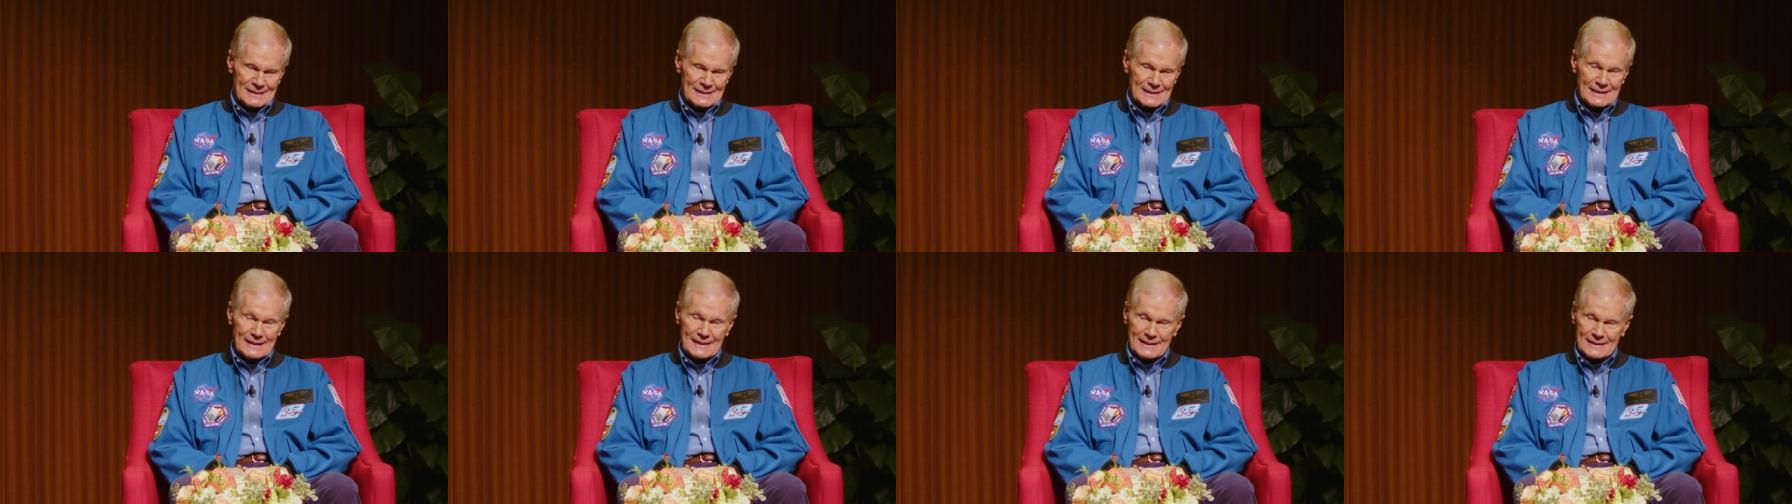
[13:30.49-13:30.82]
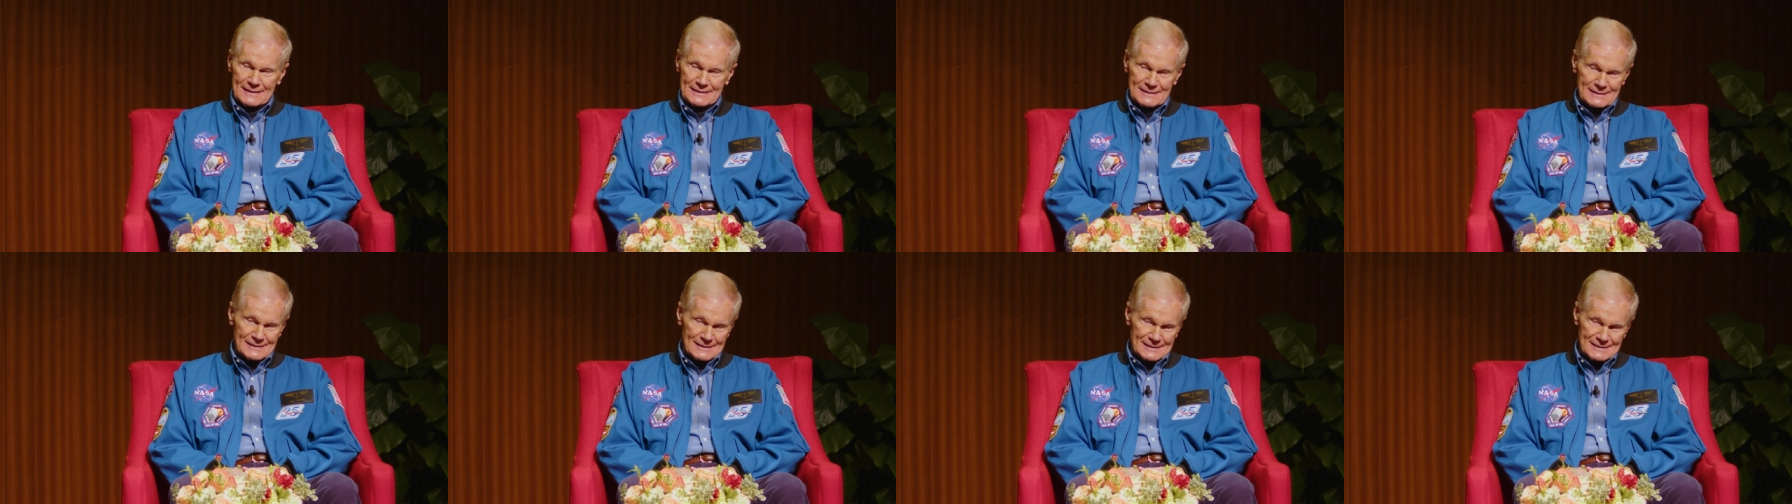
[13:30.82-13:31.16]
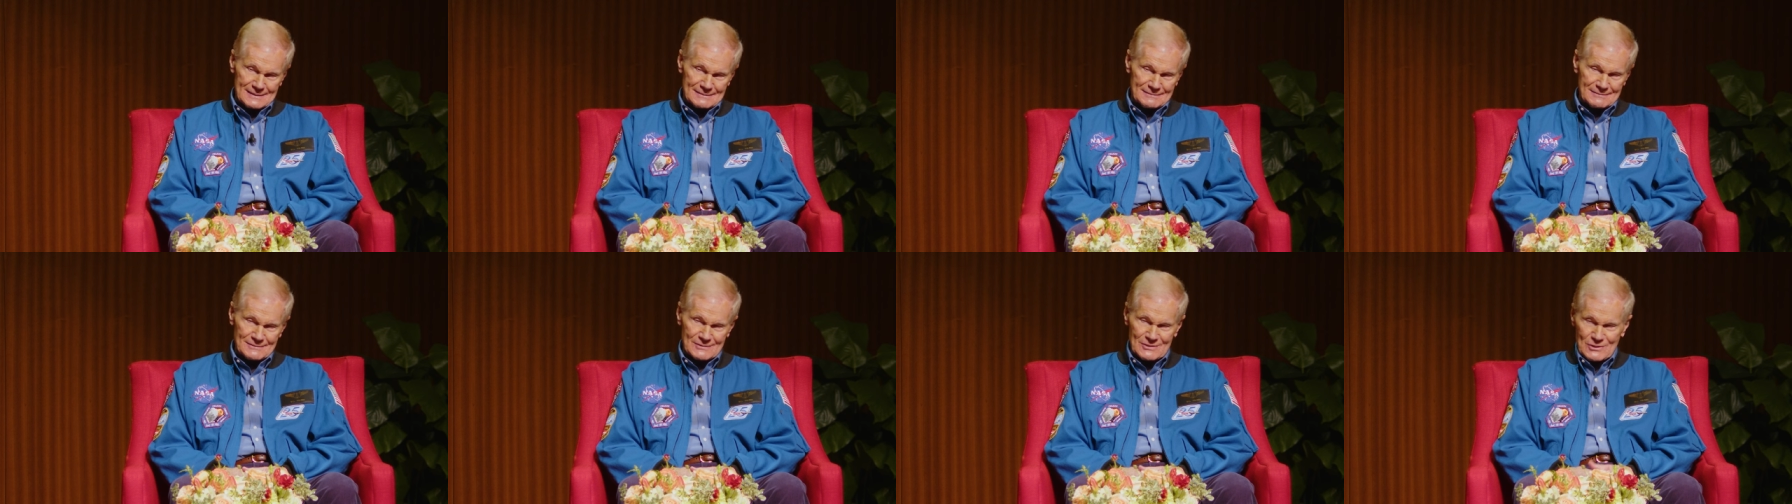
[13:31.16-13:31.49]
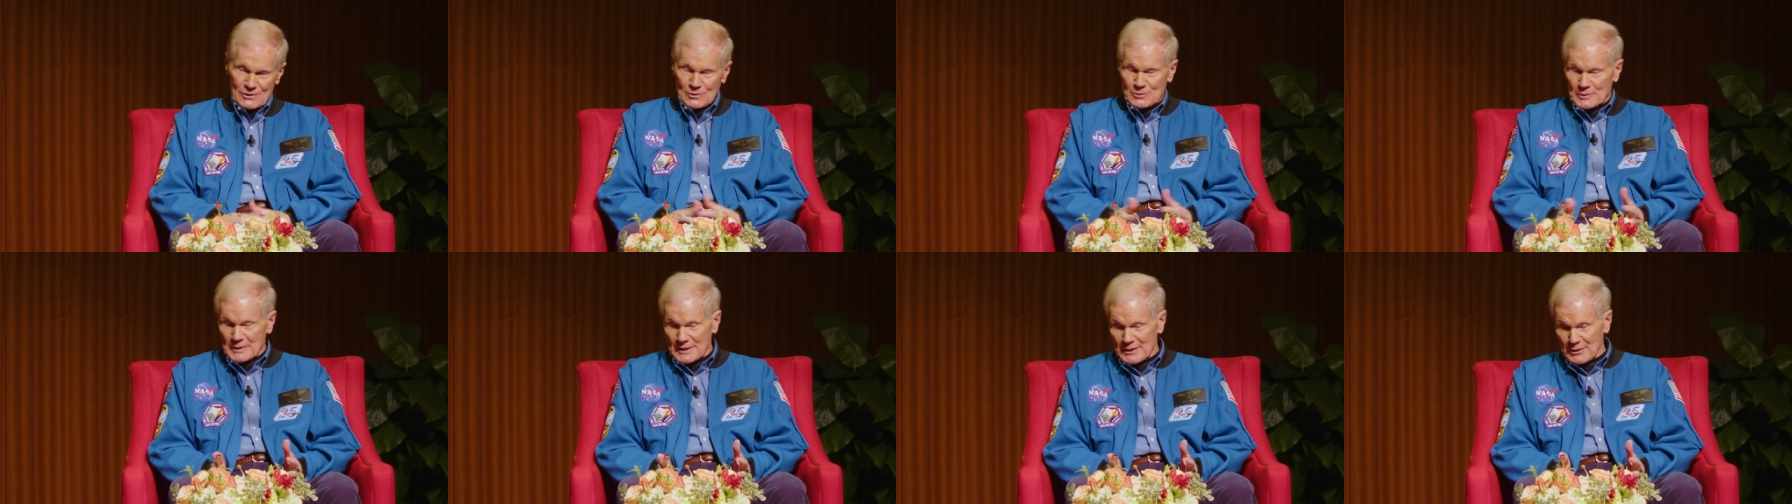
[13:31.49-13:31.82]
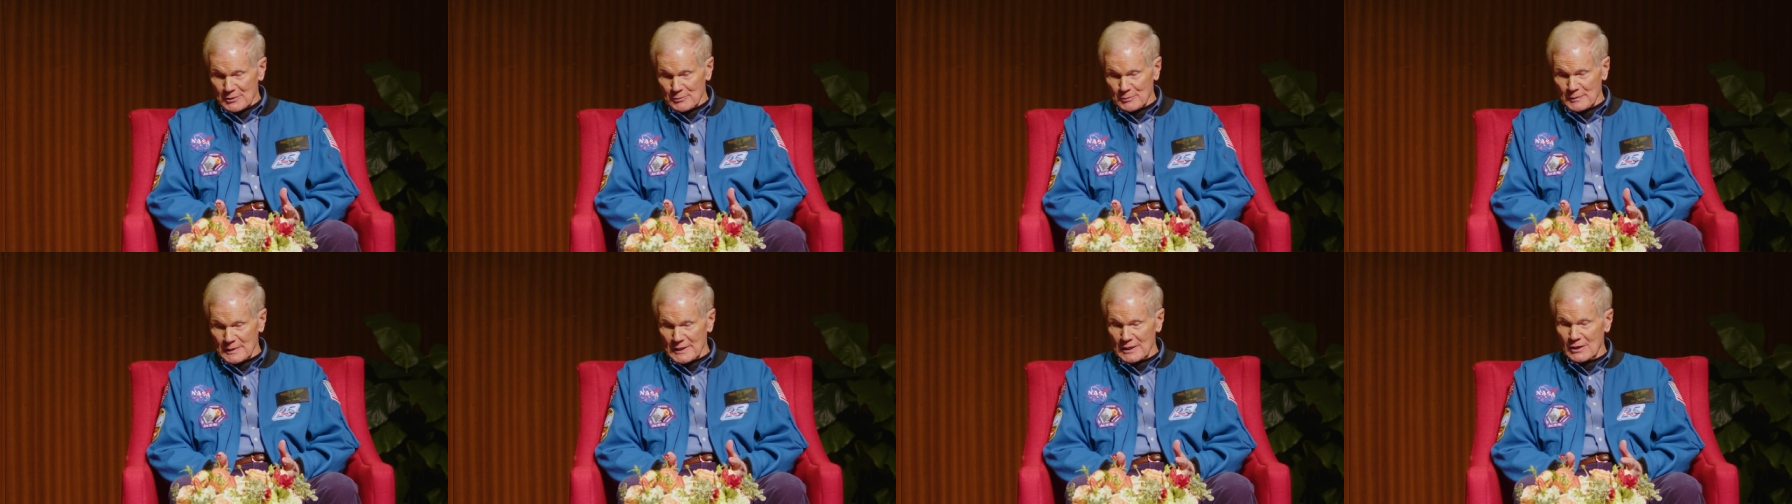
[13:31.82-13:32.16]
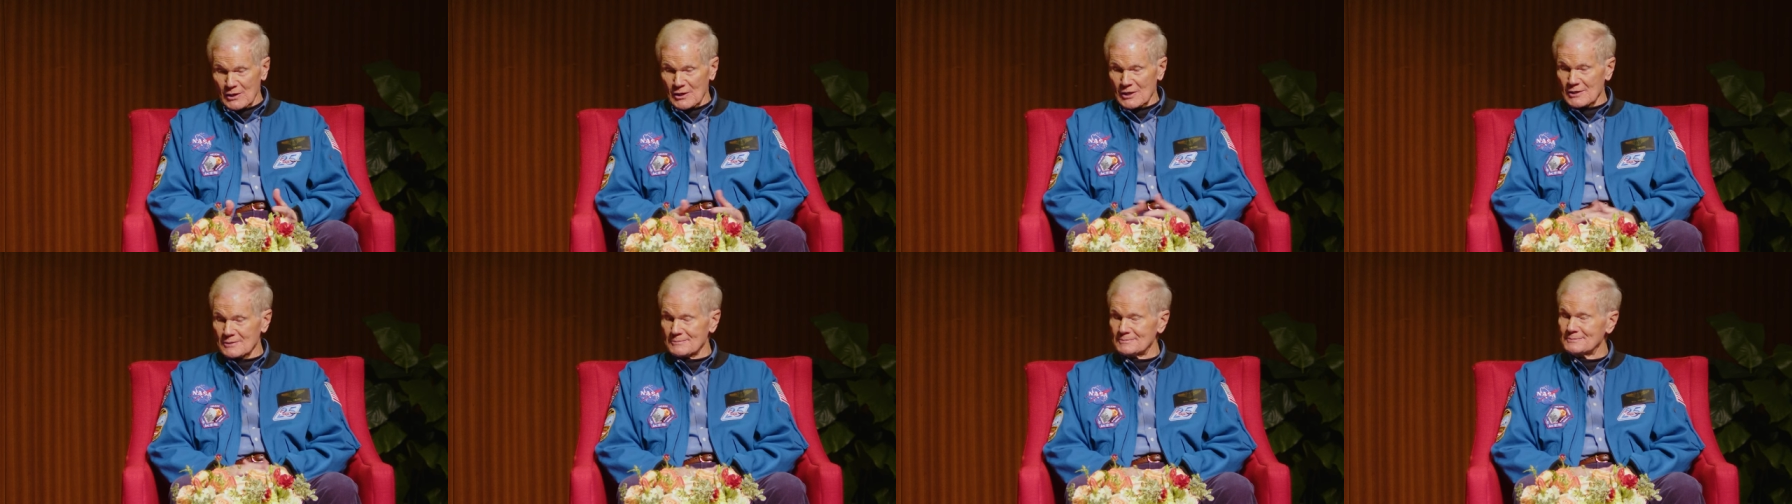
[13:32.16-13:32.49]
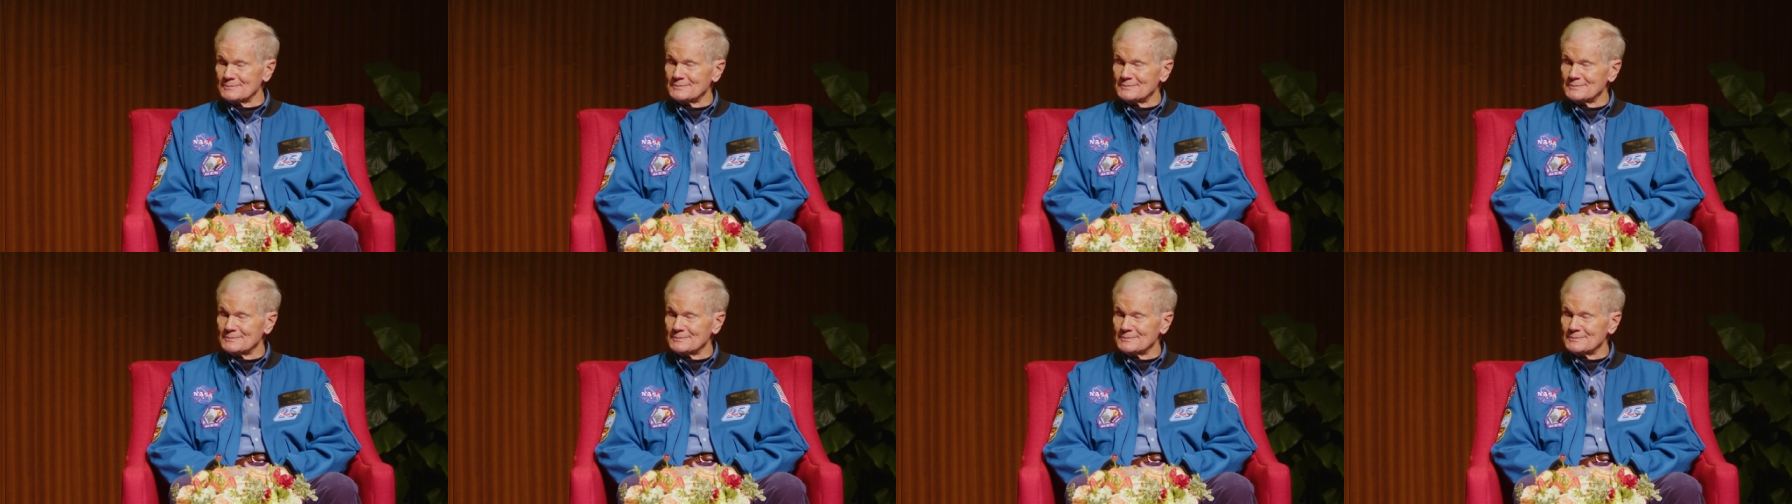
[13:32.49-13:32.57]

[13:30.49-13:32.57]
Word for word: And uh, so here we are.